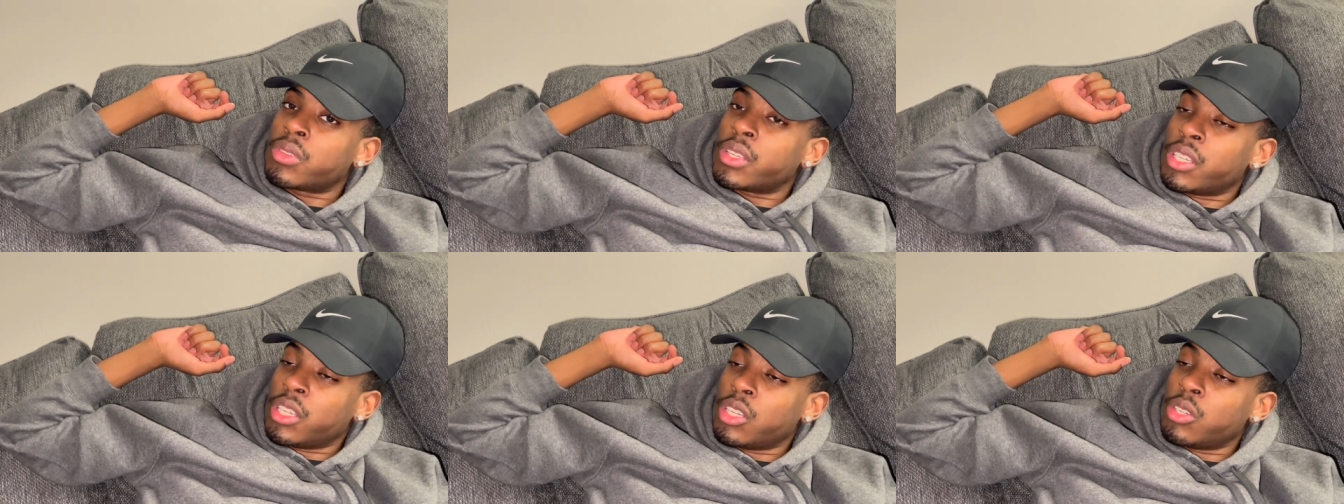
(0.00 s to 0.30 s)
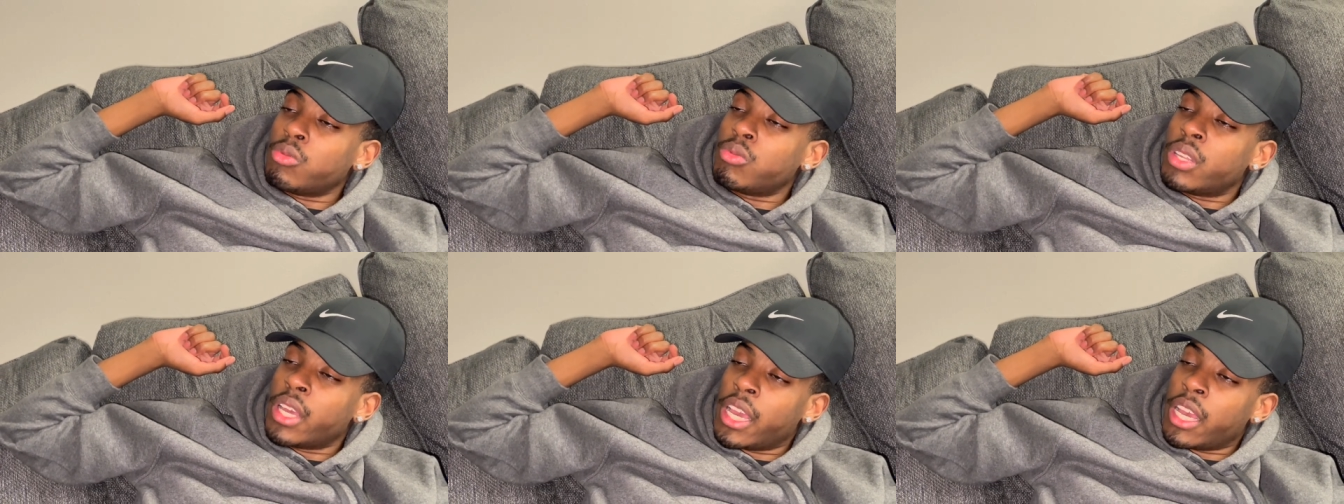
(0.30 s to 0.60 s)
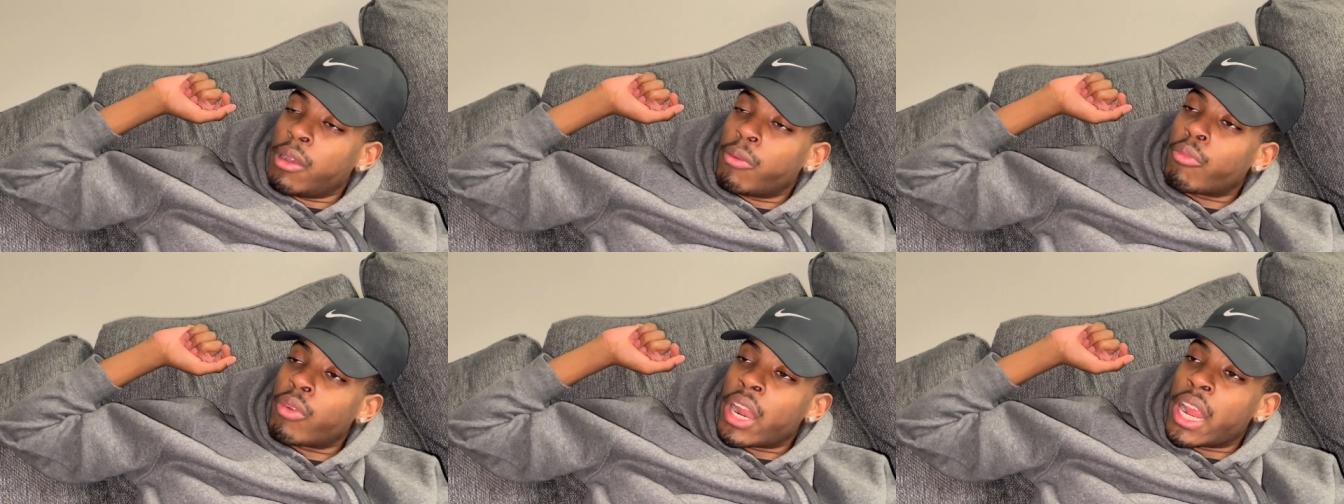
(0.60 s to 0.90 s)
You
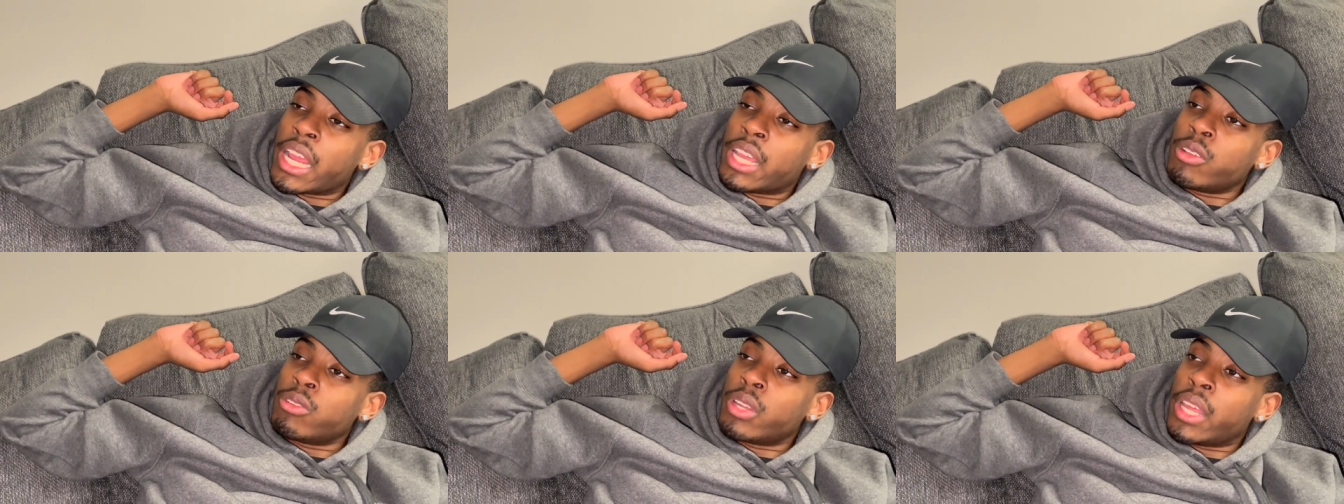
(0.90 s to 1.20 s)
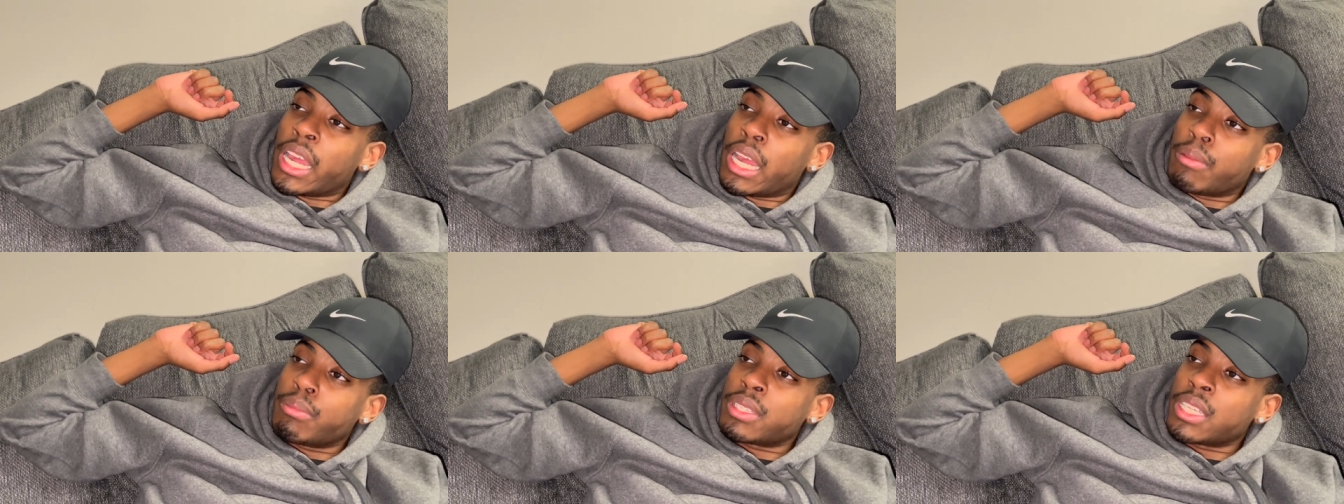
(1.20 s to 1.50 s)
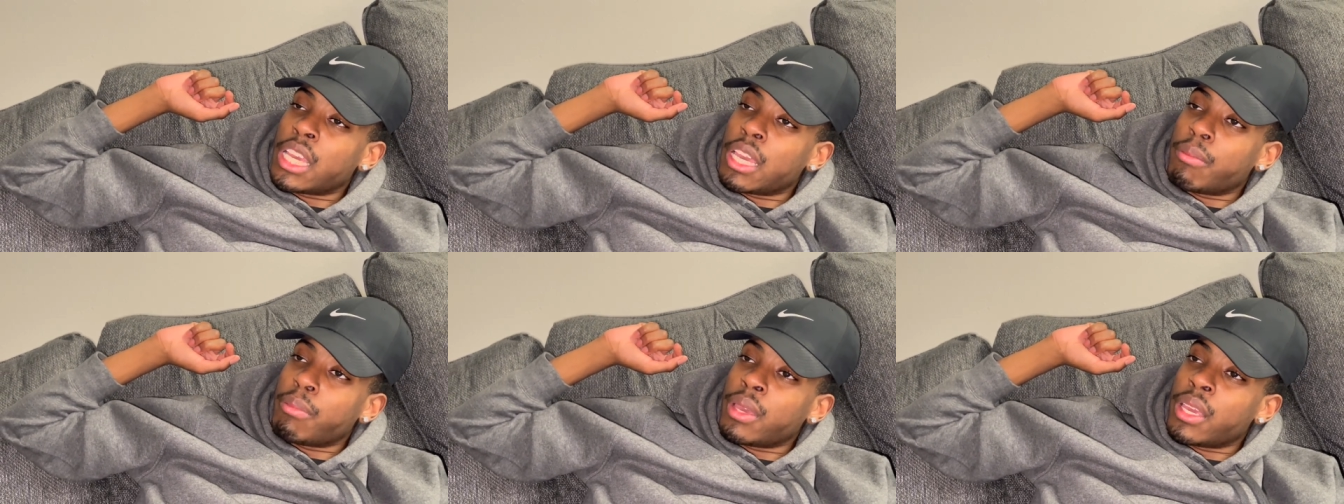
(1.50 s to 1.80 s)
damn right. You damn
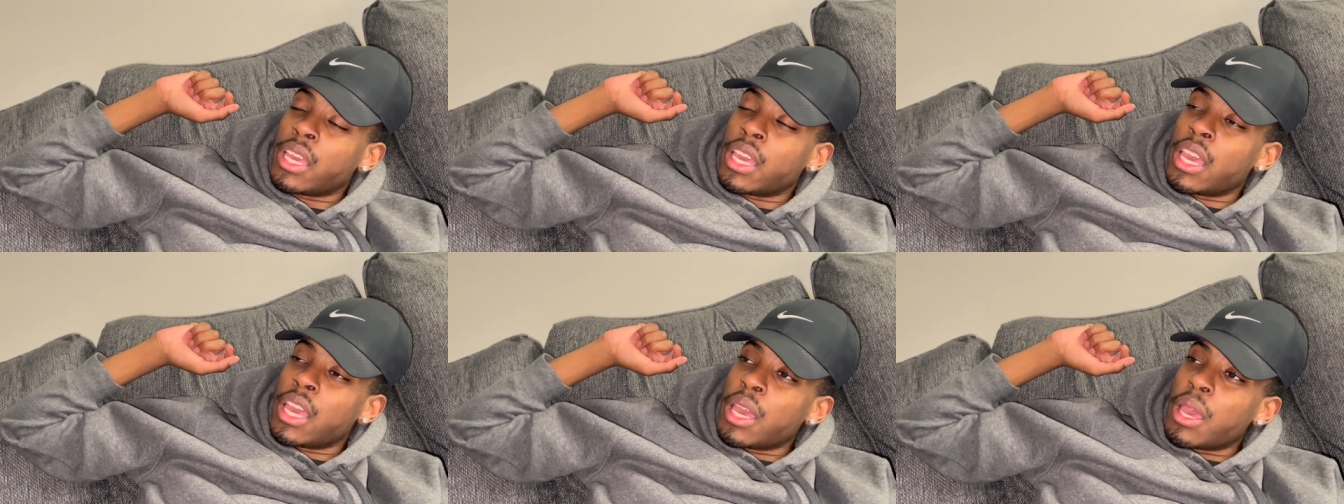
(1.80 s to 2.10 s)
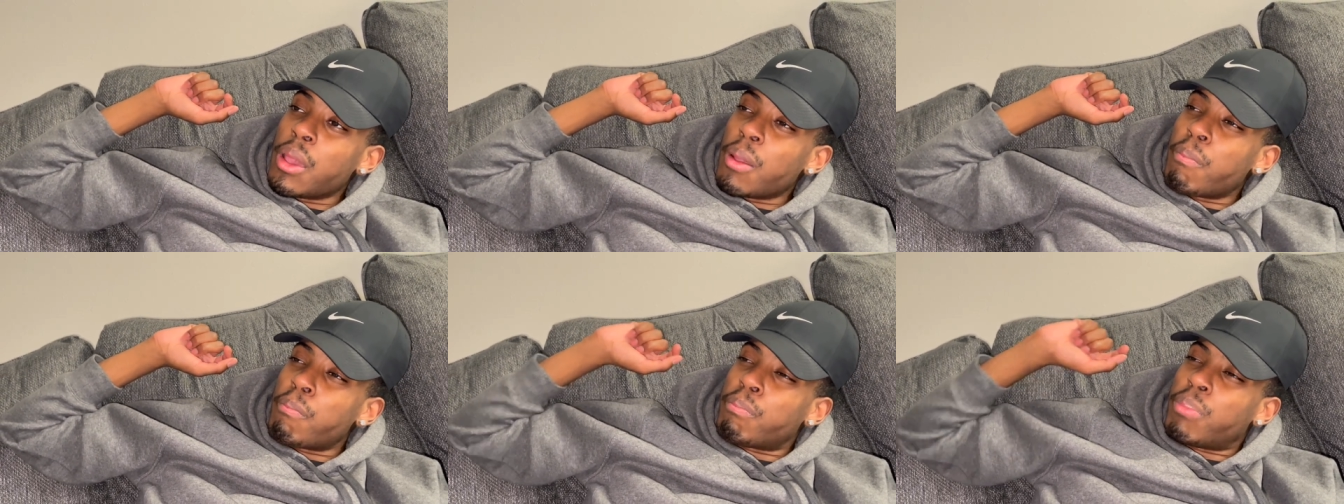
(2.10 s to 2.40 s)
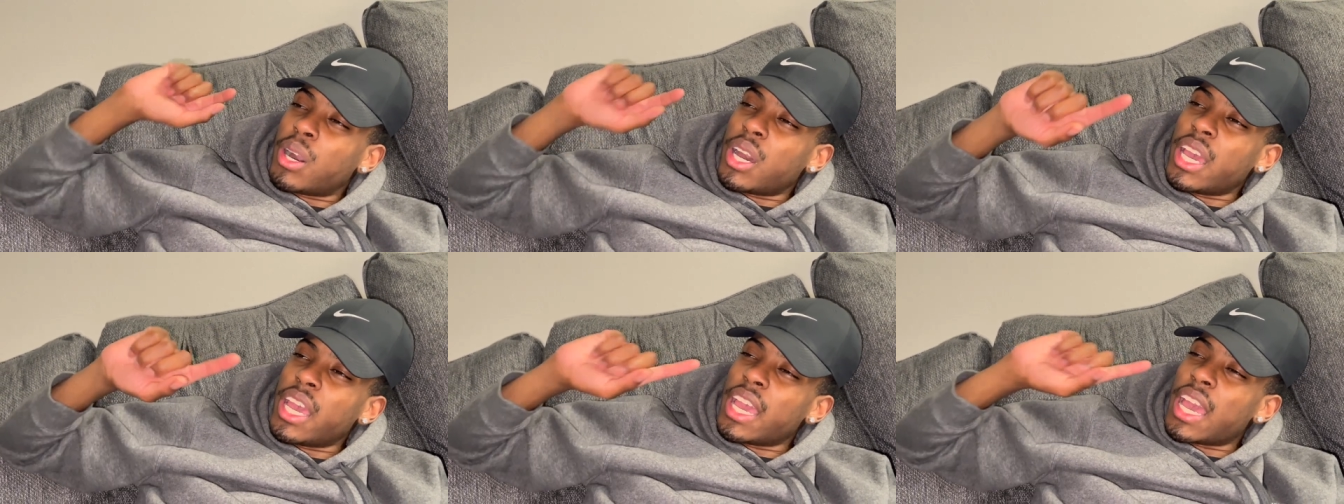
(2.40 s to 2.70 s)
Skippy.
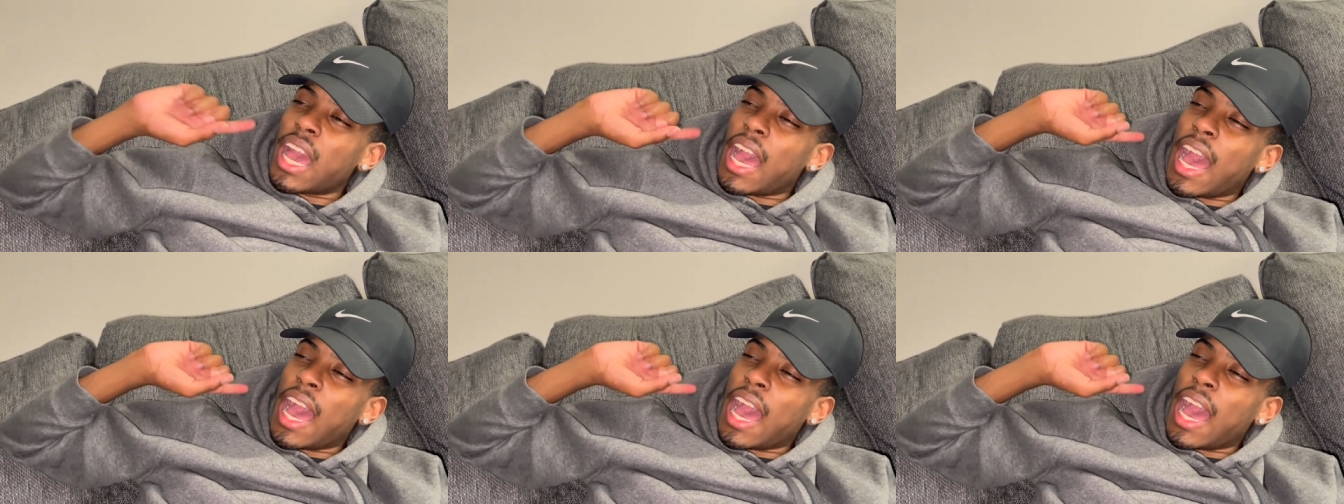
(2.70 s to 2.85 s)
But